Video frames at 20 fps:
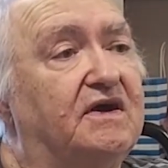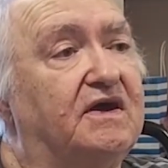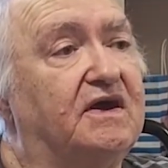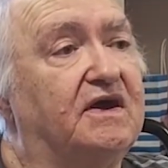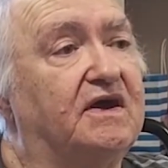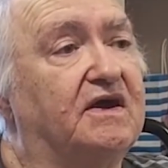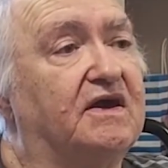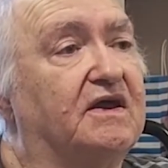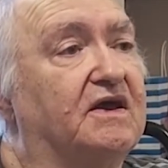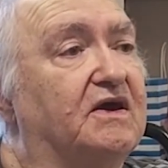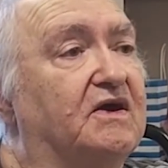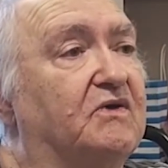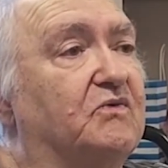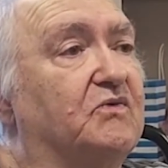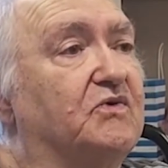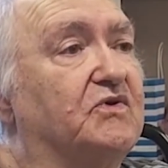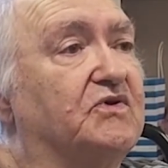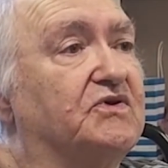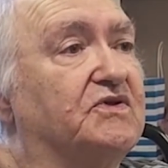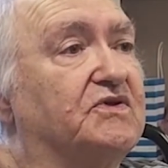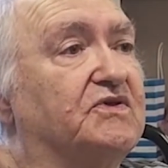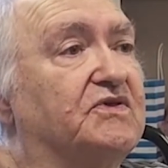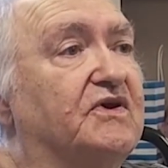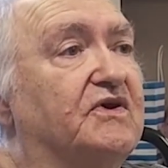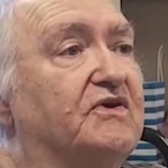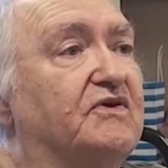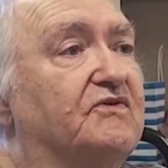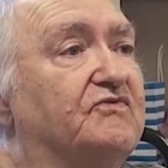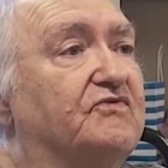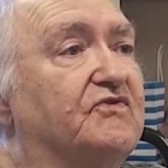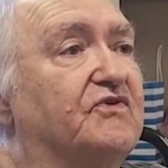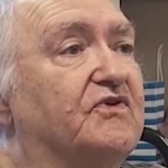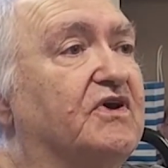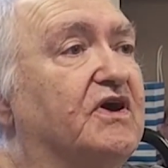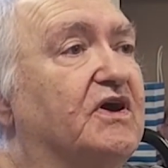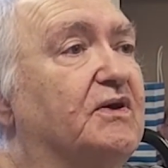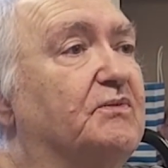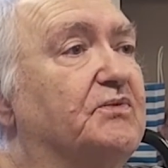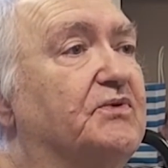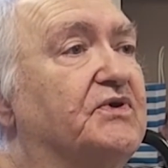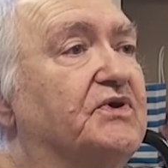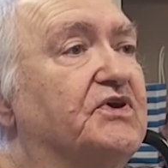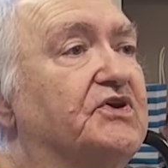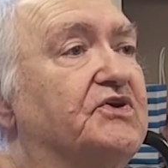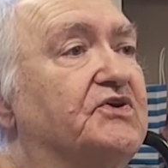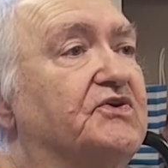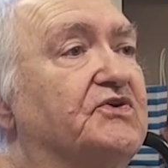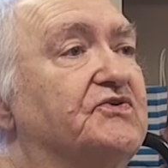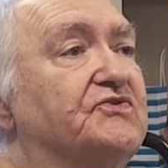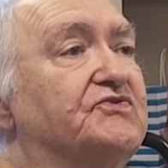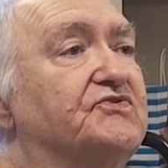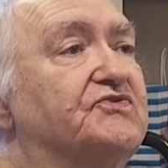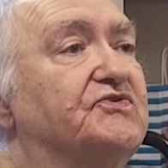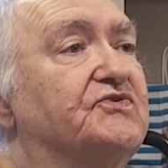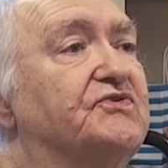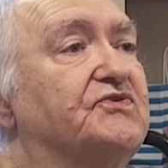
And I worked there for a couple of years.